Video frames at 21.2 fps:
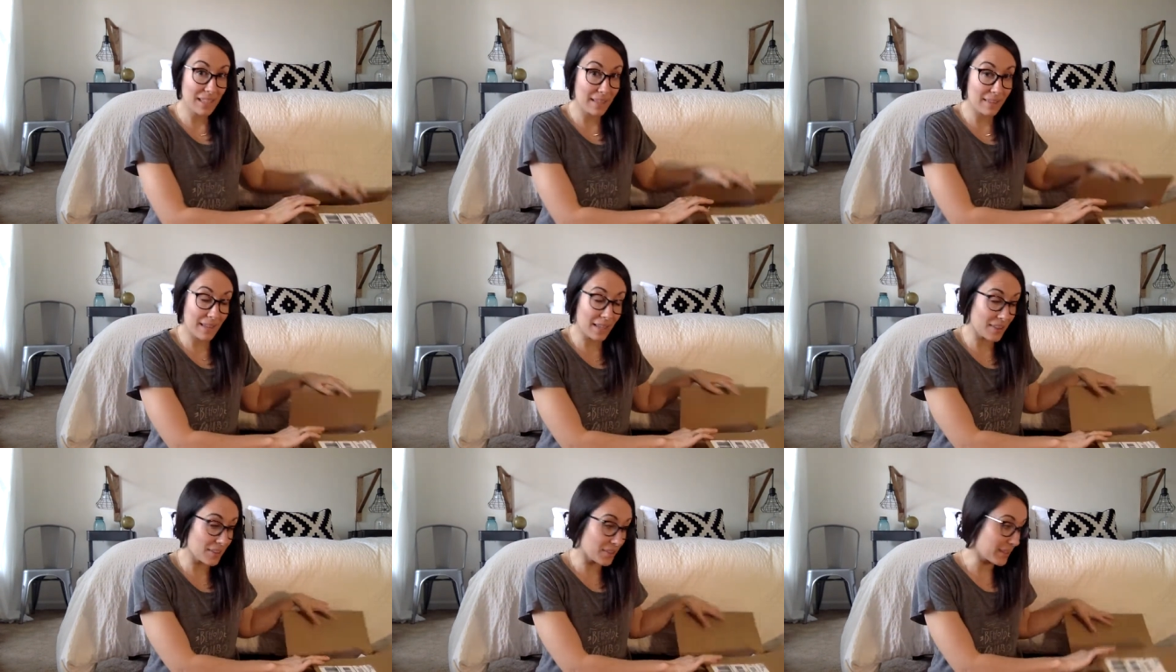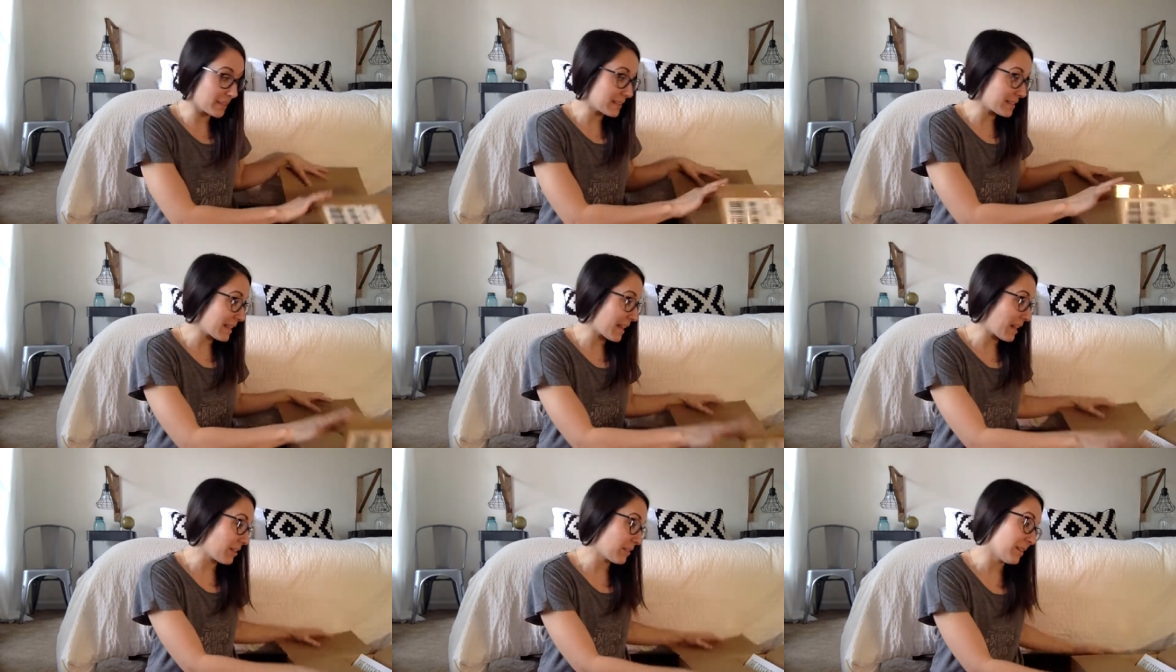that there
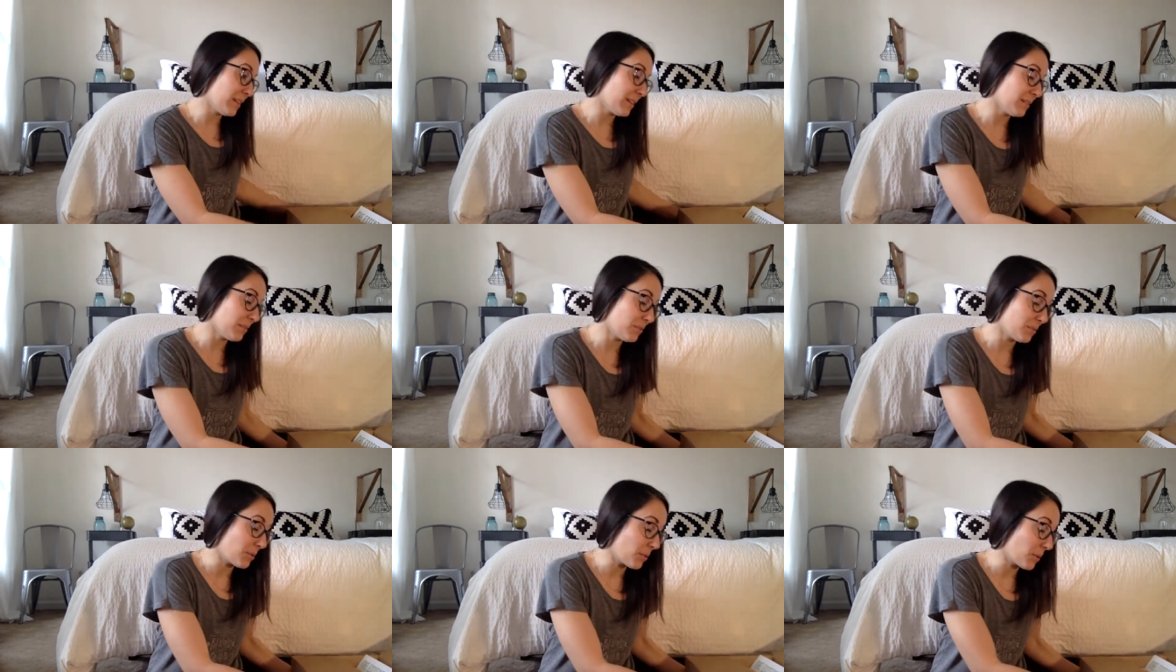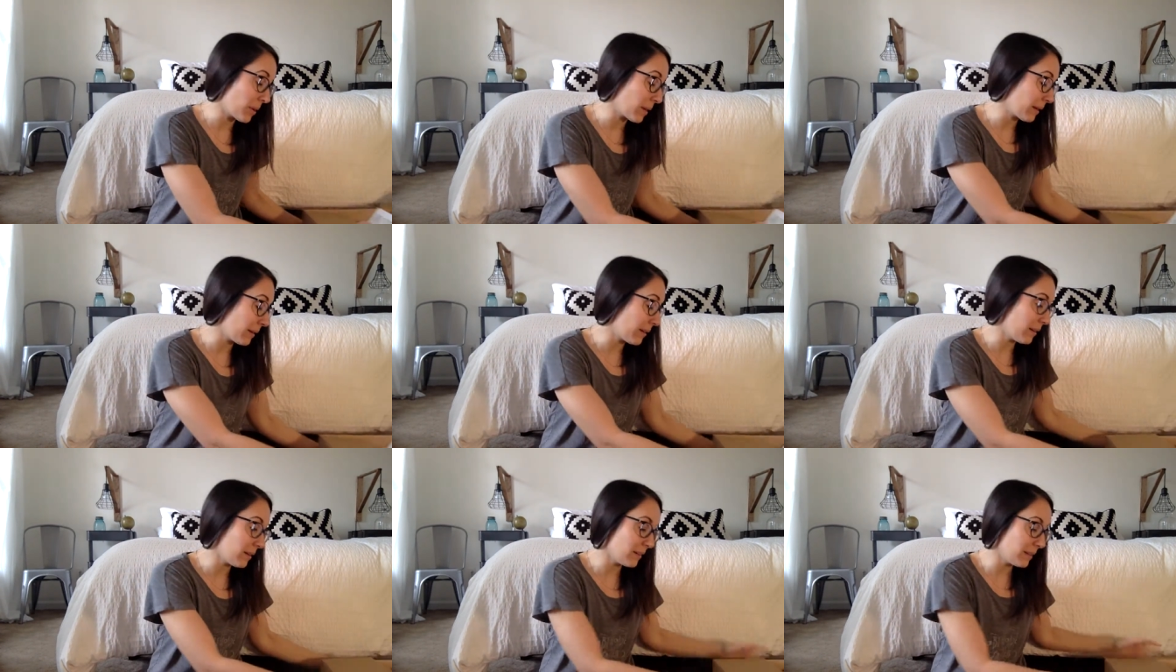is out there
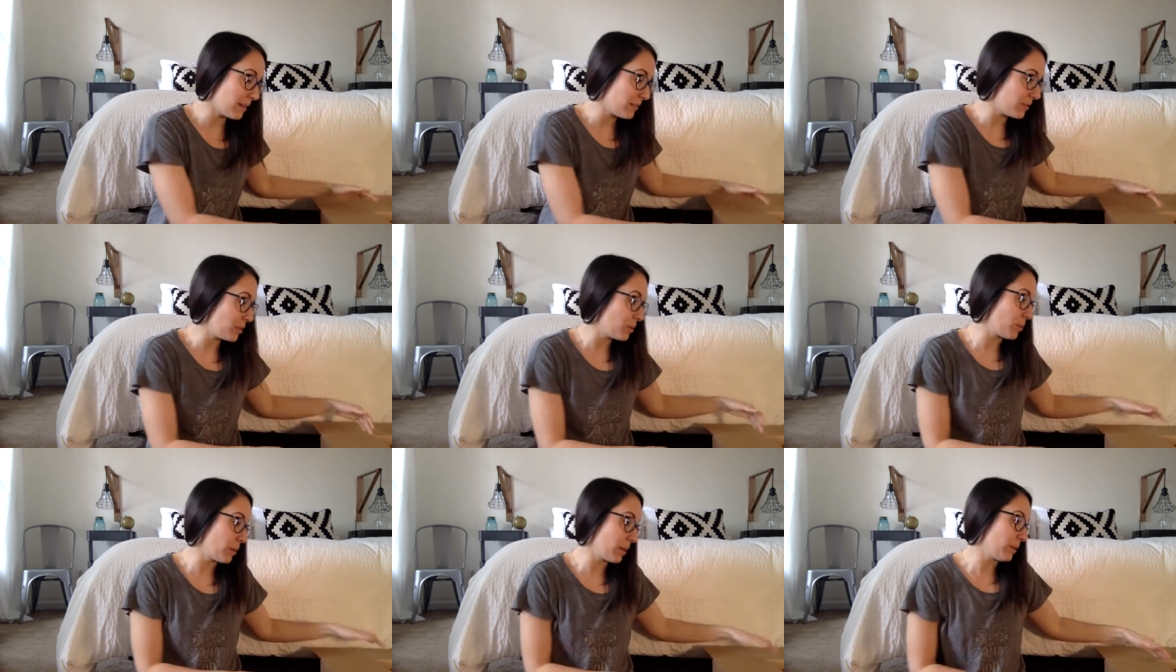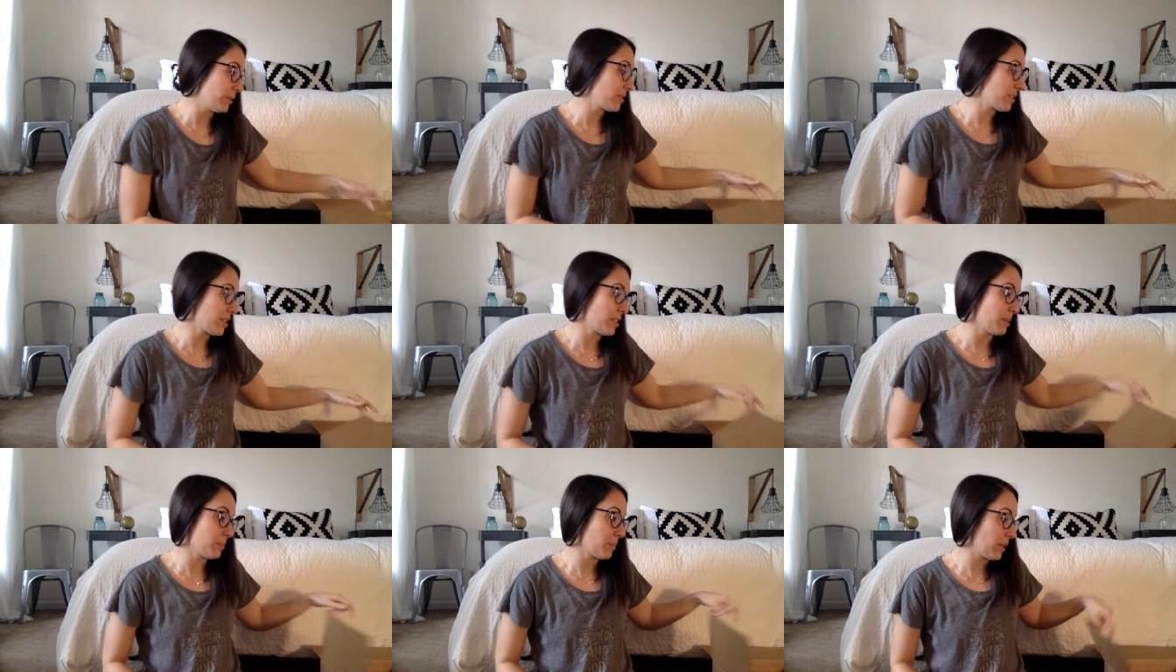for 11
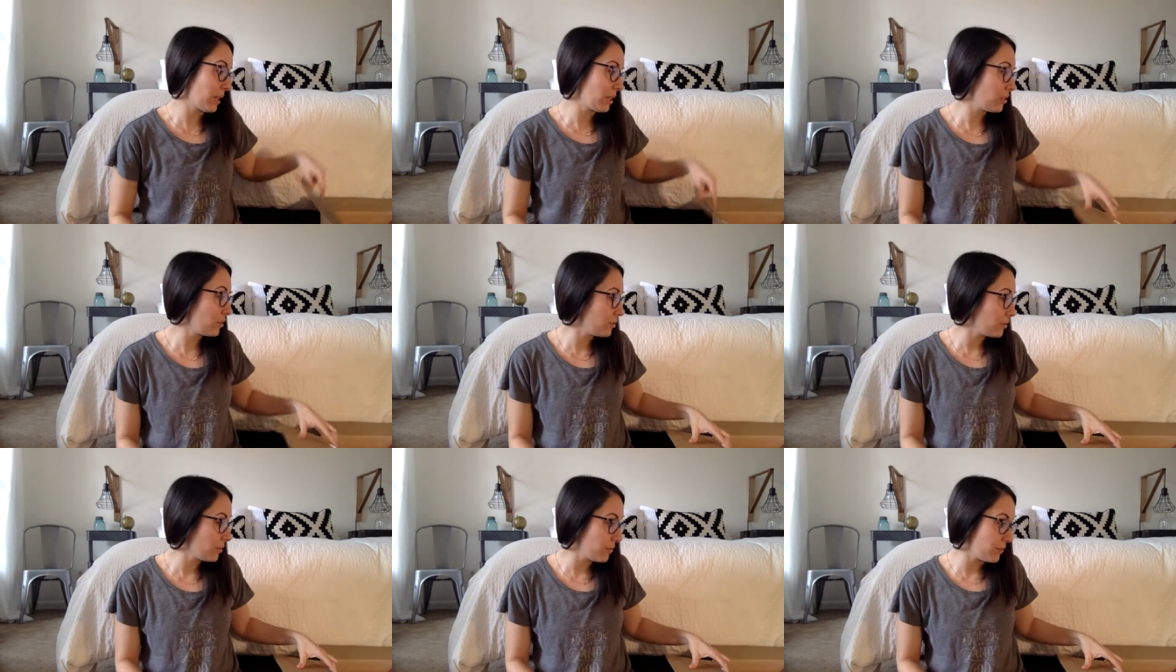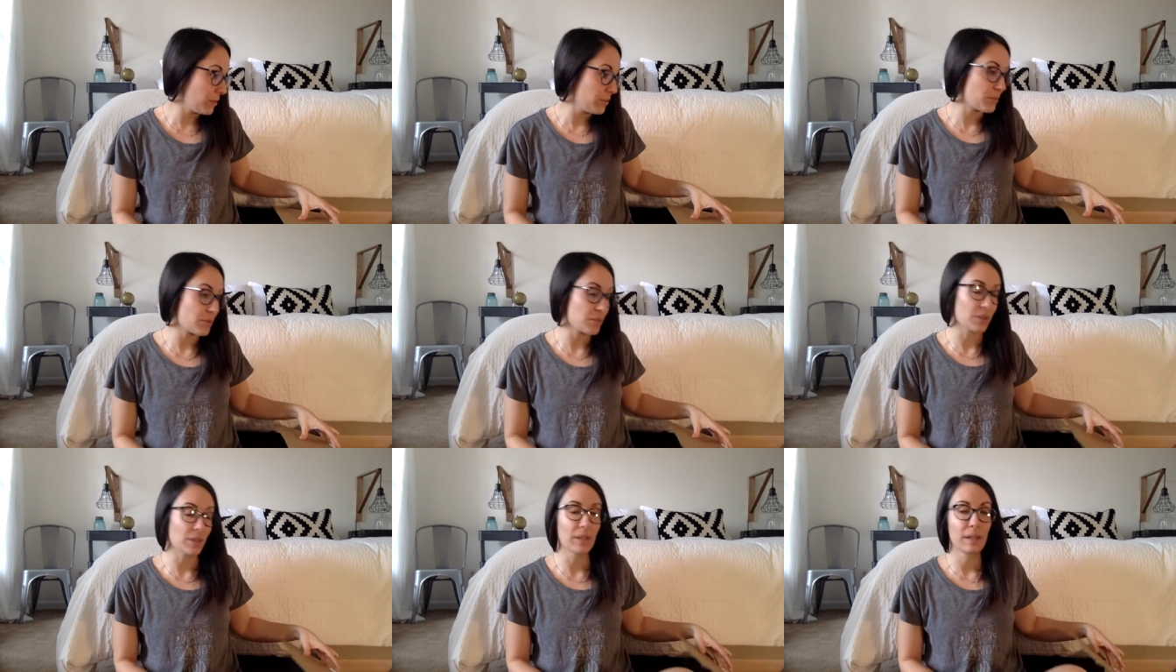oils and a brand new
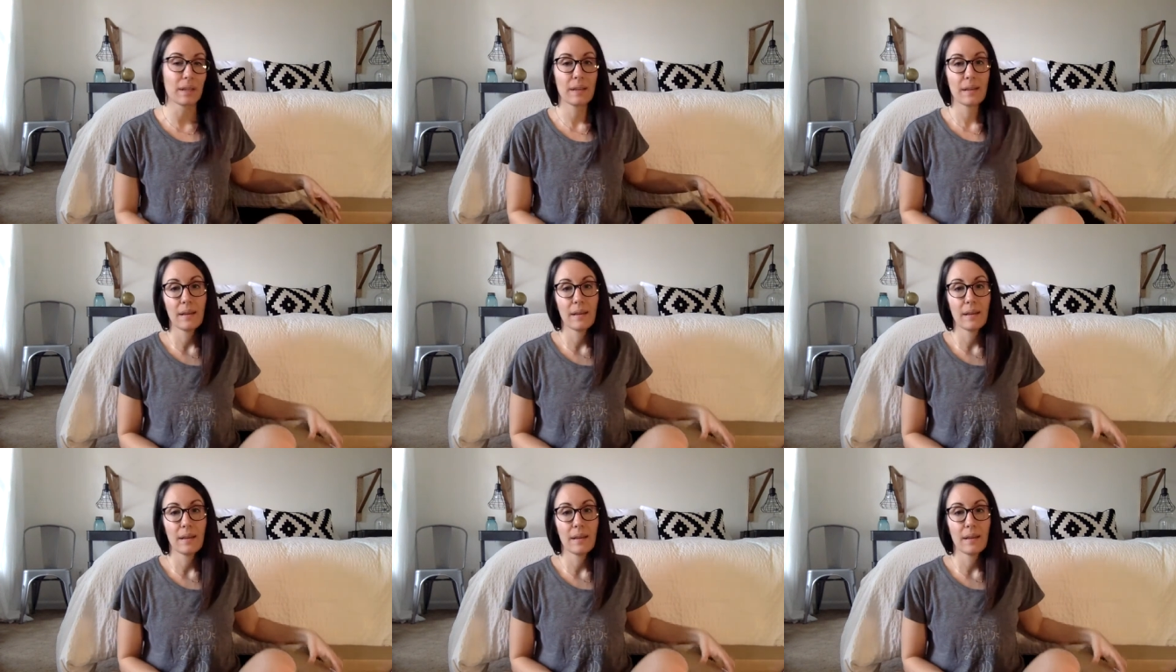diffuser.